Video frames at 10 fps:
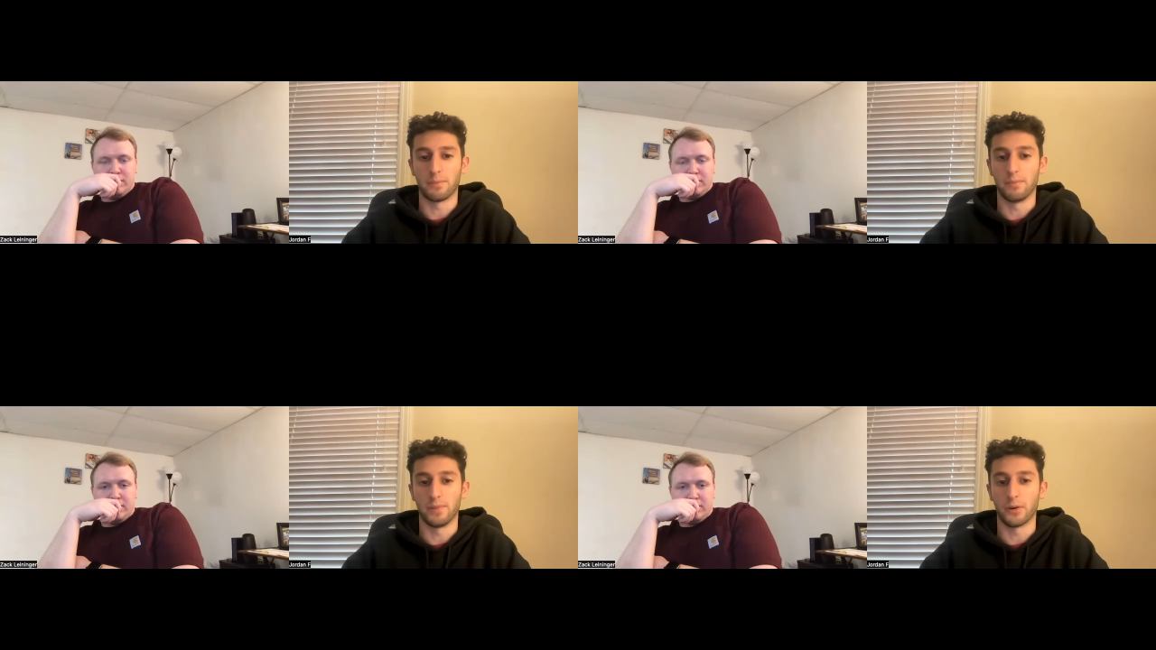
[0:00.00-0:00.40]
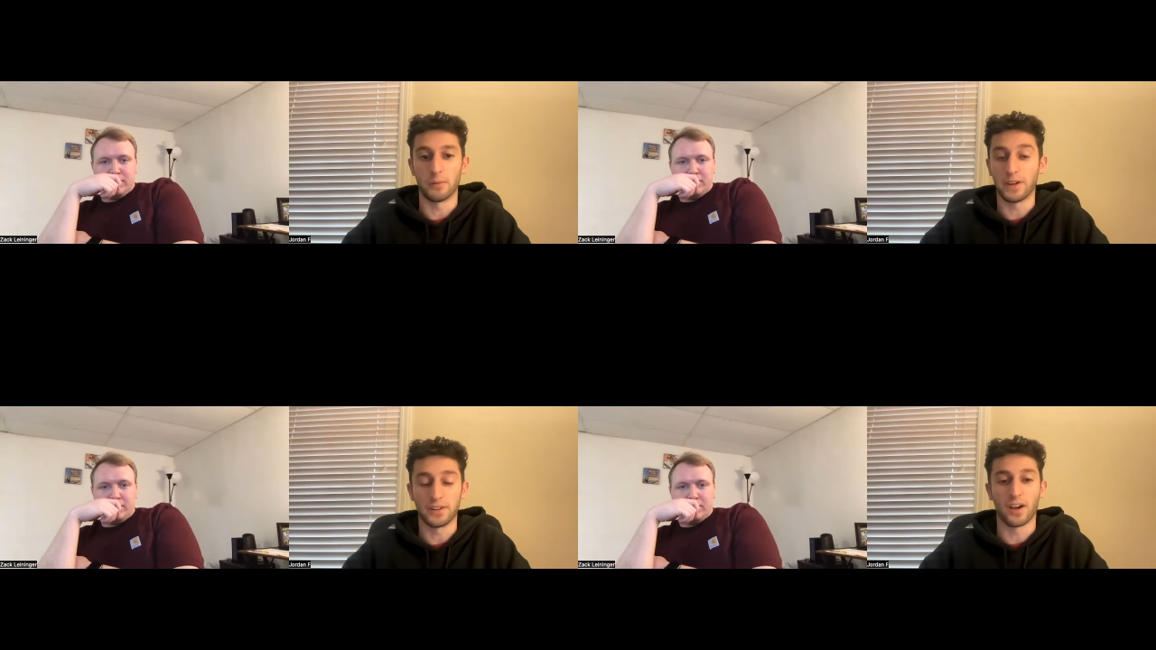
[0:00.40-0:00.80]
Speaker 1: you know, and
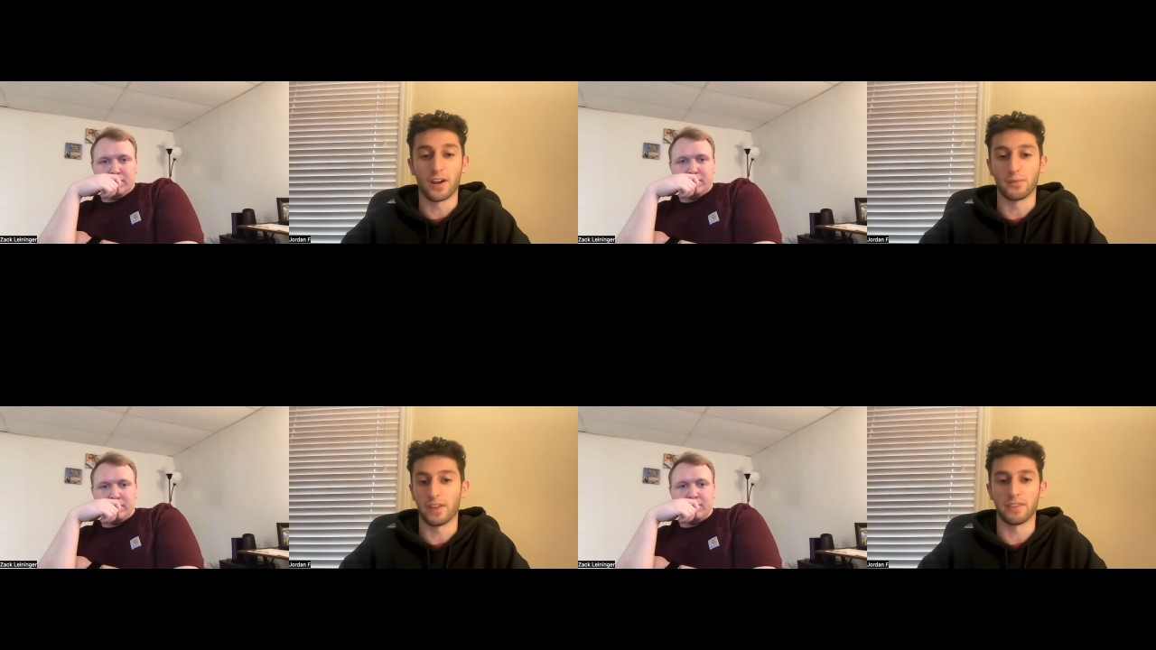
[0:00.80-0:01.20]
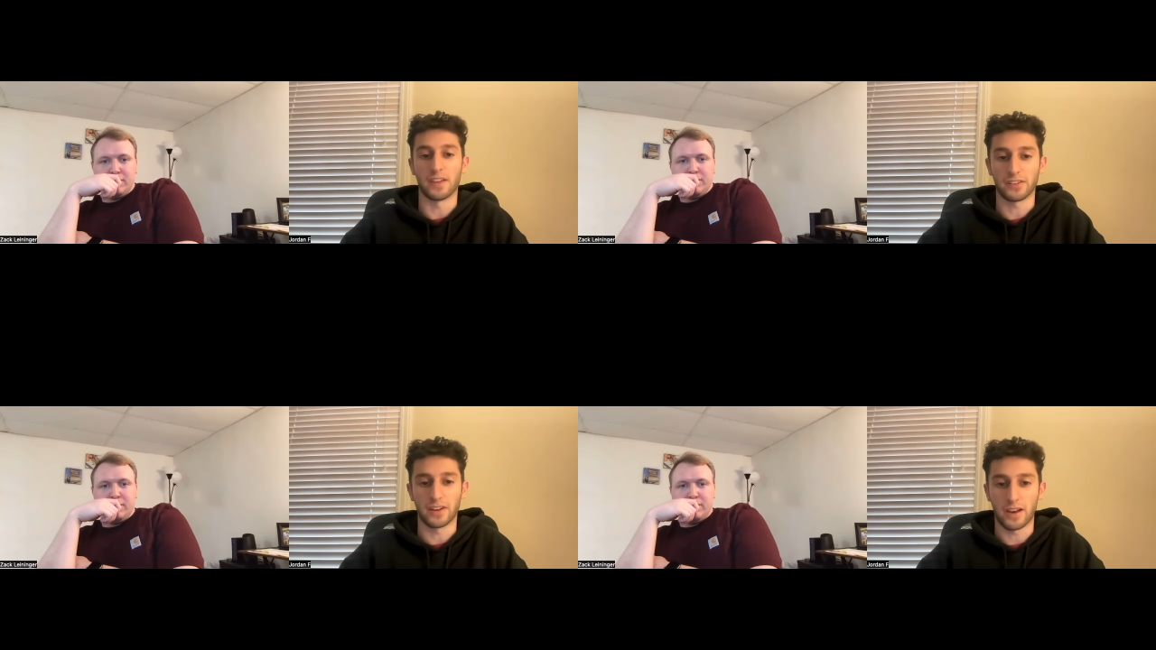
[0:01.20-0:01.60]
be done in
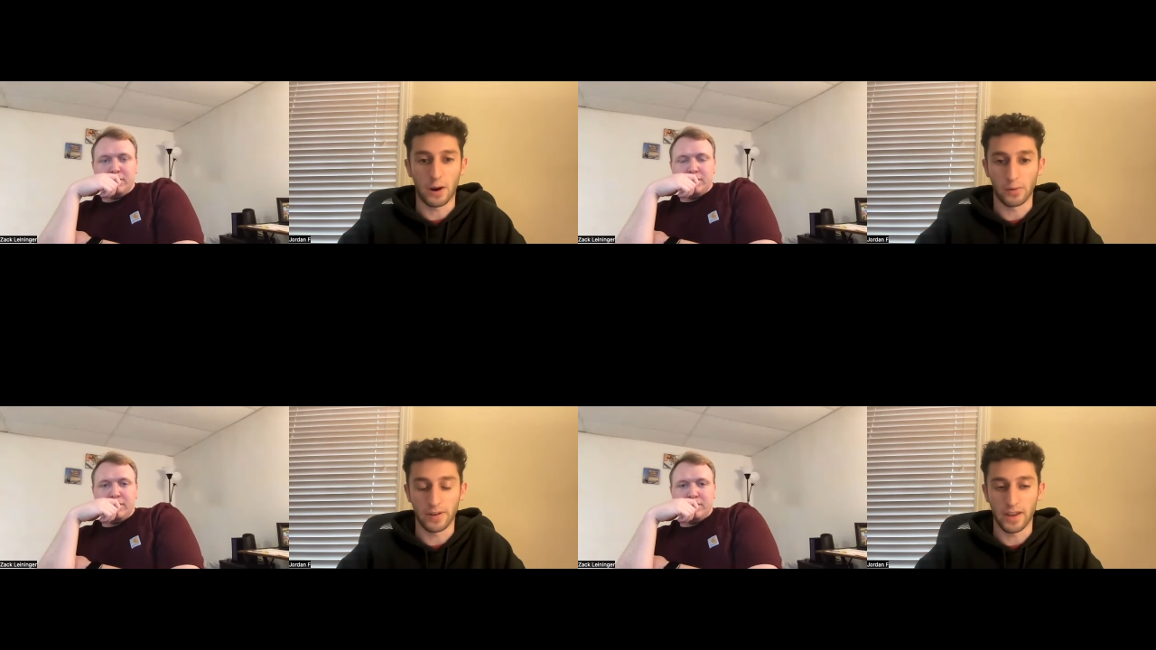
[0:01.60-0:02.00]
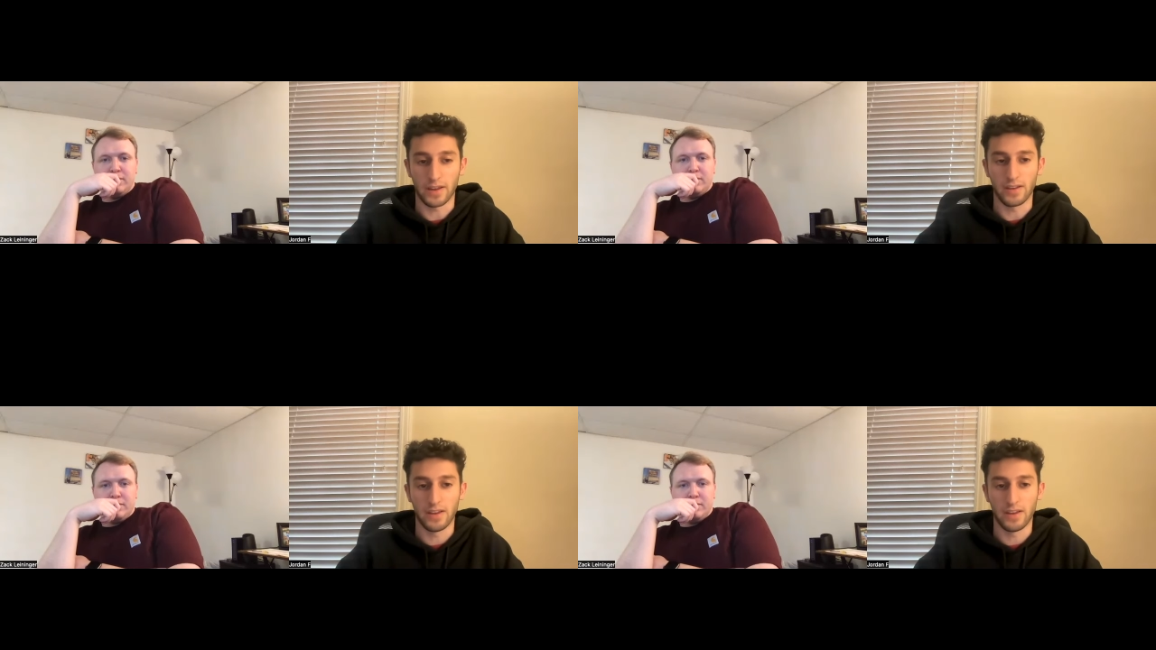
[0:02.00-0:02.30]
less than an hour a day.